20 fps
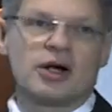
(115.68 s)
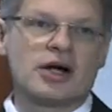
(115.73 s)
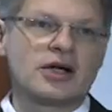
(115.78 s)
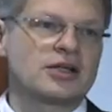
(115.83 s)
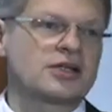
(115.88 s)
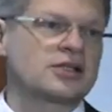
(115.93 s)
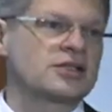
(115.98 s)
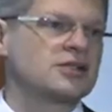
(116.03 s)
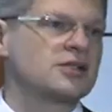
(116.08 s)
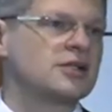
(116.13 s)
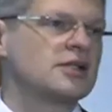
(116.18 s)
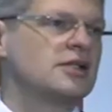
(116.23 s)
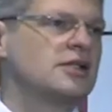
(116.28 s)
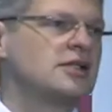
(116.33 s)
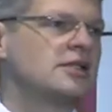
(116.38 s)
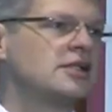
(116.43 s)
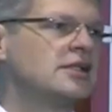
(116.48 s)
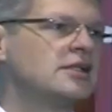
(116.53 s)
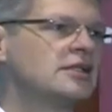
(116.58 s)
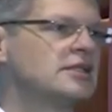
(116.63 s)
part, so
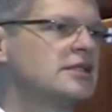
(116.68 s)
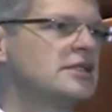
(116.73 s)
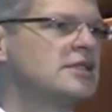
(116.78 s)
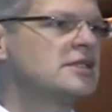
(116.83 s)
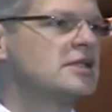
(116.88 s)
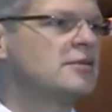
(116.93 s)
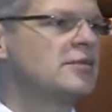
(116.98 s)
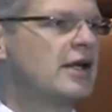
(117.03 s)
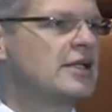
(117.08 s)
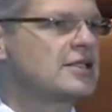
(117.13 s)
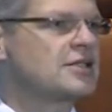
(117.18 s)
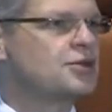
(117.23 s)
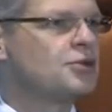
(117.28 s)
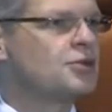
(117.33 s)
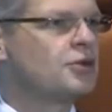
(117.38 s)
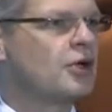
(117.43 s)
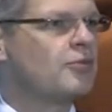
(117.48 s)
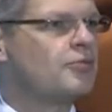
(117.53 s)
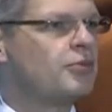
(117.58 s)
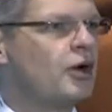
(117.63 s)
the system has
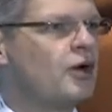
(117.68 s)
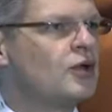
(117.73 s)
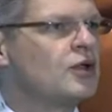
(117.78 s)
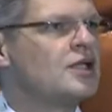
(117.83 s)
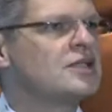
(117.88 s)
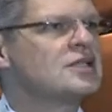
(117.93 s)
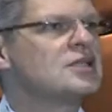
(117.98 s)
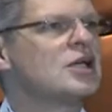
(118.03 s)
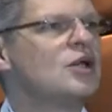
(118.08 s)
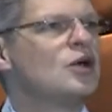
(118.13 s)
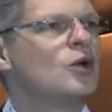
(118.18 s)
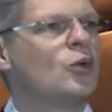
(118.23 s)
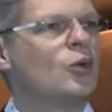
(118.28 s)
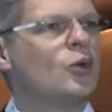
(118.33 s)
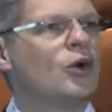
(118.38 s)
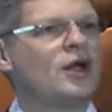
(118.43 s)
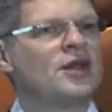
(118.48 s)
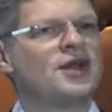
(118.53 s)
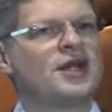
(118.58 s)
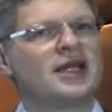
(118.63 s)
two components,
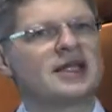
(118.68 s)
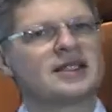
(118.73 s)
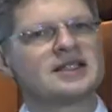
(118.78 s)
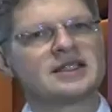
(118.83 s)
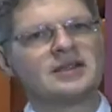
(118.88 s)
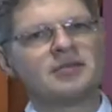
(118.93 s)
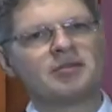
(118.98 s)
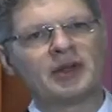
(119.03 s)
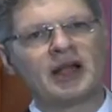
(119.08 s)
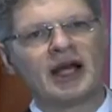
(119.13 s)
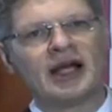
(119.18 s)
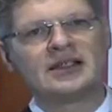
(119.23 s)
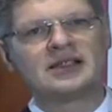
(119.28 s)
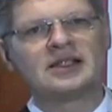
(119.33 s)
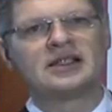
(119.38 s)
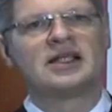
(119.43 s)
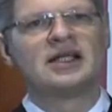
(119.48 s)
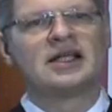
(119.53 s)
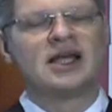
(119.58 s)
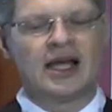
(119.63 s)
one that is
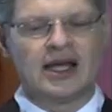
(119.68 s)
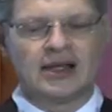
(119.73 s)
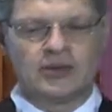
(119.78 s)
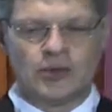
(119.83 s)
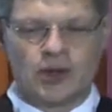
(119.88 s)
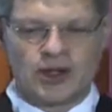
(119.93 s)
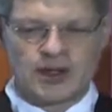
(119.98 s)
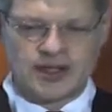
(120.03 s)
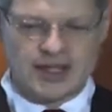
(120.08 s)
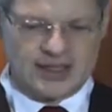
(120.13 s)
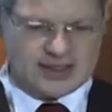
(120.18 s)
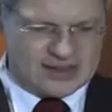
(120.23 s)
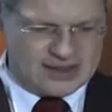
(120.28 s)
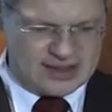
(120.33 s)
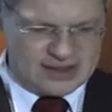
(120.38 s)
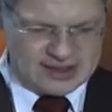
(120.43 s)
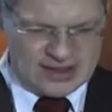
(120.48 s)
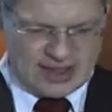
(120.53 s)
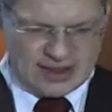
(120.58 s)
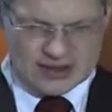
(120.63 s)
implanted and one that
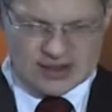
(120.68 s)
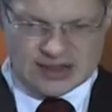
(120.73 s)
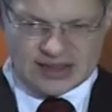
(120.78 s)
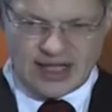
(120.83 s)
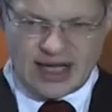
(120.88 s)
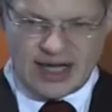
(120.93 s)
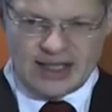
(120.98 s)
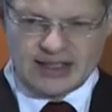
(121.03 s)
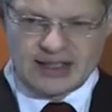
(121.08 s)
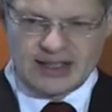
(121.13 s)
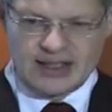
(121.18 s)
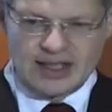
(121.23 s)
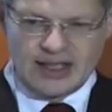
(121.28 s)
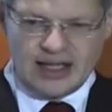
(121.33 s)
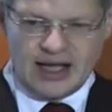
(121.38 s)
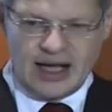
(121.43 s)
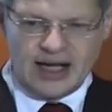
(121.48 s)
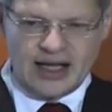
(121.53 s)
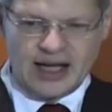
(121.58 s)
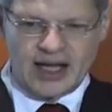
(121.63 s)
sits outside,
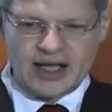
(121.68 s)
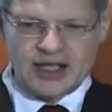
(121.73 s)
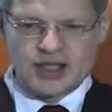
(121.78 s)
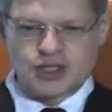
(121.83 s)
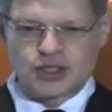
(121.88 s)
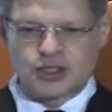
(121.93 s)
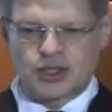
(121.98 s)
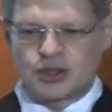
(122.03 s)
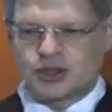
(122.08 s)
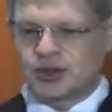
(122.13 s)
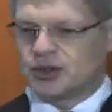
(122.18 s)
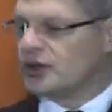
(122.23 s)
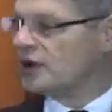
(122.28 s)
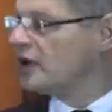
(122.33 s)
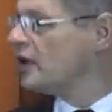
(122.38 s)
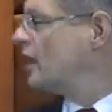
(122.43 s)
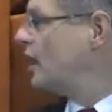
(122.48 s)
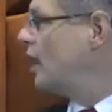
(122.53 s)
and I can show you